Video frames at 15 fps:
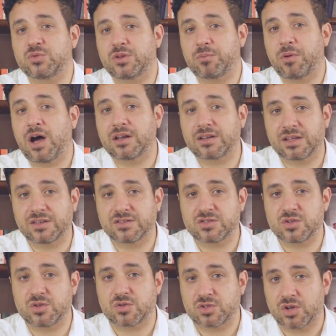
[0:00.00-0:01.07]
with a podcast
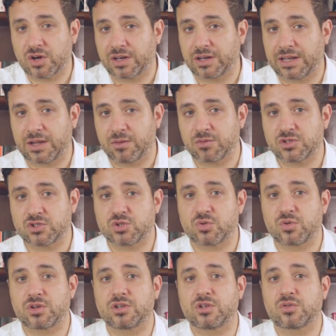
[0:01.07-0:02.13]
in your target language
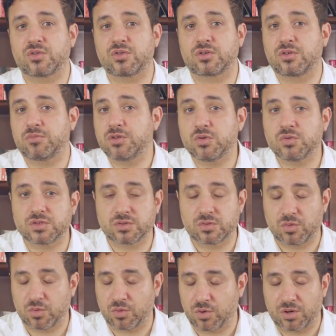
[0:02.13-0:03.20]
during your commute
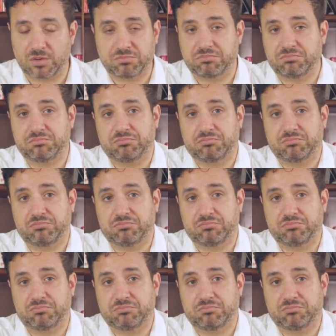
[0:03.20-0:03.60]
or